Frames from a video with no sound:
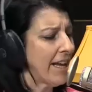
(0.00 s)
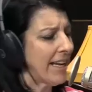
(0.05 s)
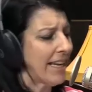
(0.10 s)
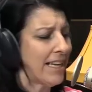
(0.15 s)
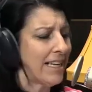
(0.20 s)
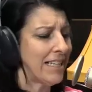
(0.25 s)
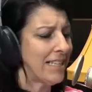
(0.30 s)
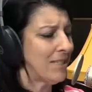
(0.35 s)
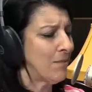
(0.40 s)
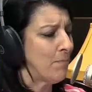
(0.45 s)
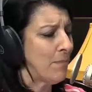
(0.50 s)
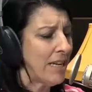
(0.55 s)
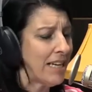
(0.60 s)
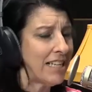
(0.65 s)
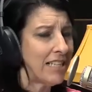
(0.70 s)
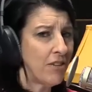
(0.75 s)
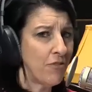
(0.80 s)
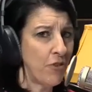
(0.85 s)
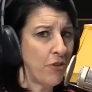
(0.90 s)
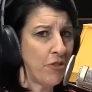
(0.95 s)
in as
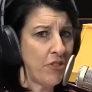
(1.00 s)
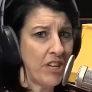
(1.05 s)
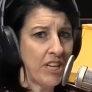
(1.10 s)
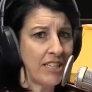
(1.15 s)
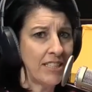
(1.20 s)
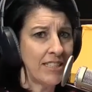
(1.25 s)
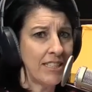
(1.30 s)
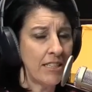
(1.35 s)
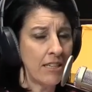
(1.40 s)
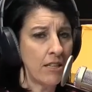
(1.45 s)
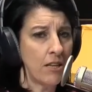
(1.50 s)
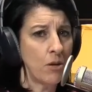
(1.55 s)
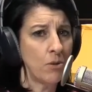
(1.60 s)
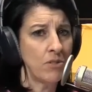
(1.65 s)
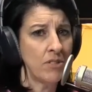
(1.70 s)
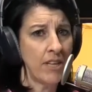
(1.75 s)
many different things into those